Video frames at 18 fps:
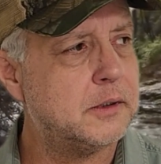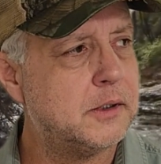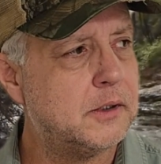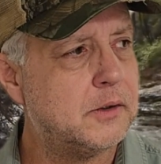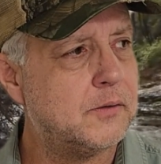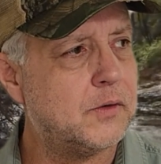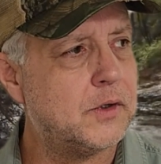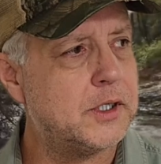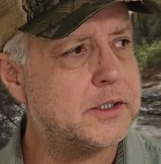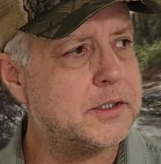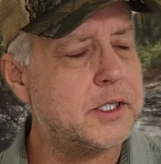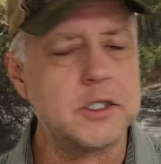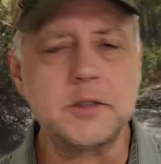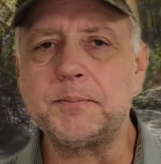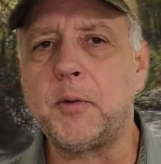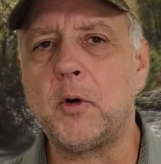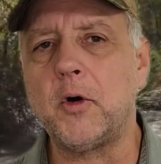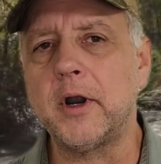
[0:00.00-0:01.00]
Well, at
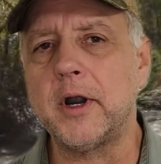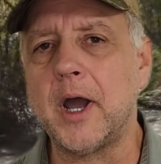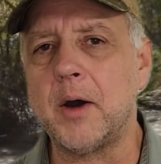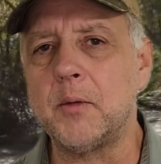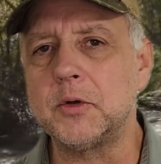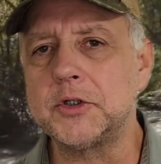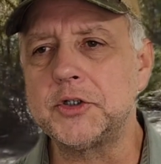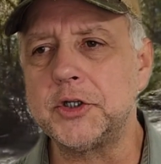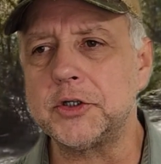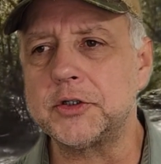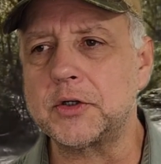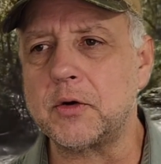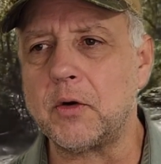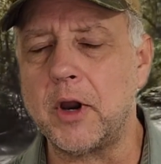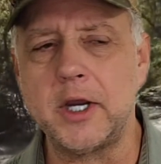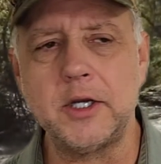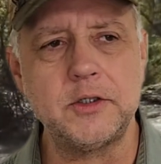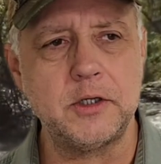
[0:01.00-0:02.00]
this point, I was just
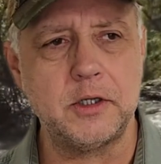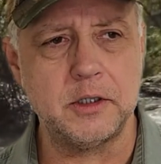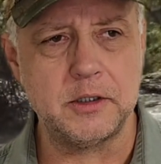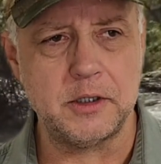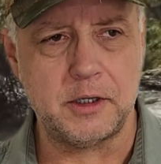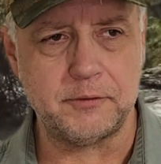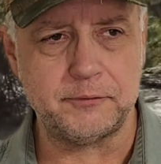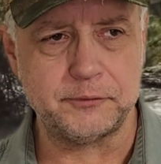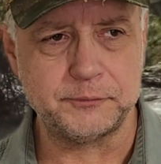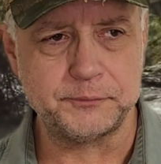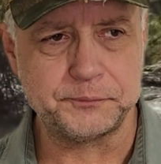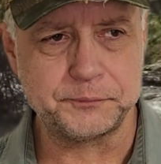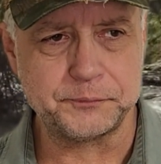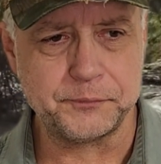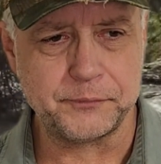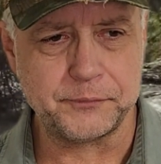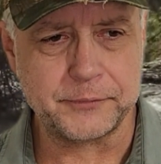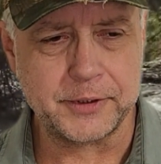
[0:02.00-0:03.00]
crazy enough.
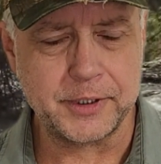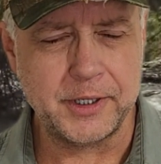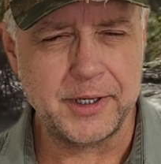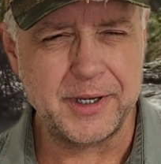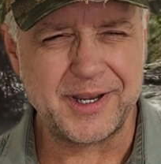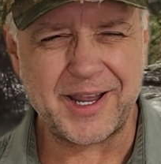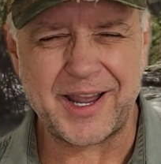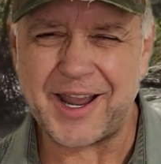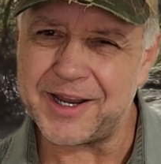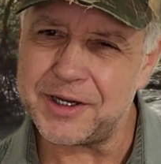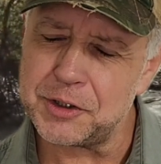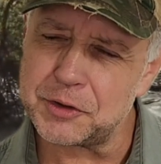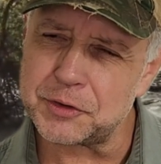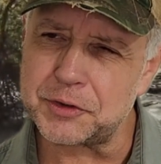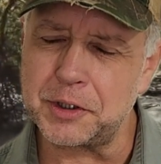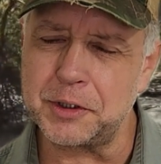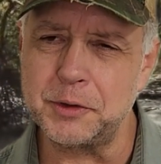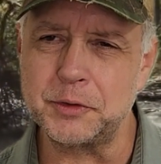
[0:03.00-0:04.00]
I
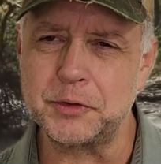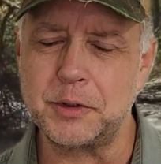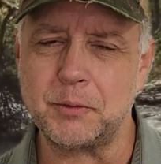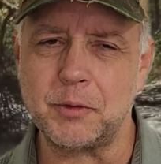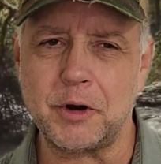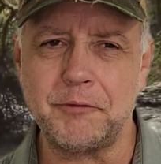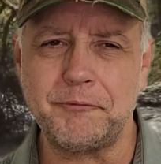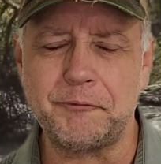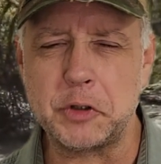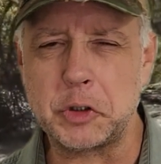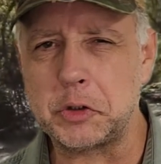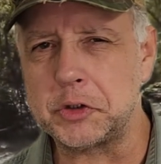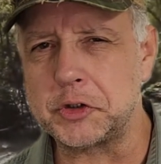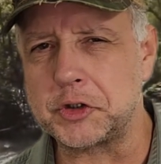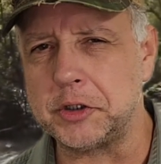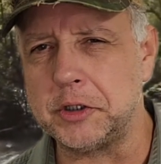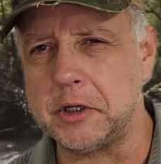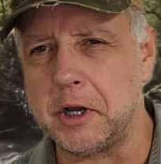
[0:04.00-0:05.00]
used to use the word
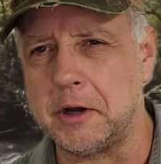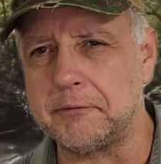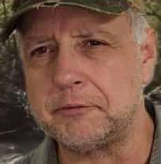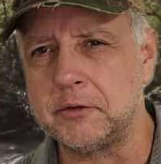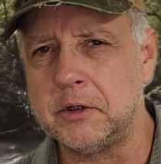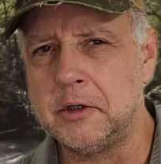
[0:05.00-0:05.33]
foolish enough.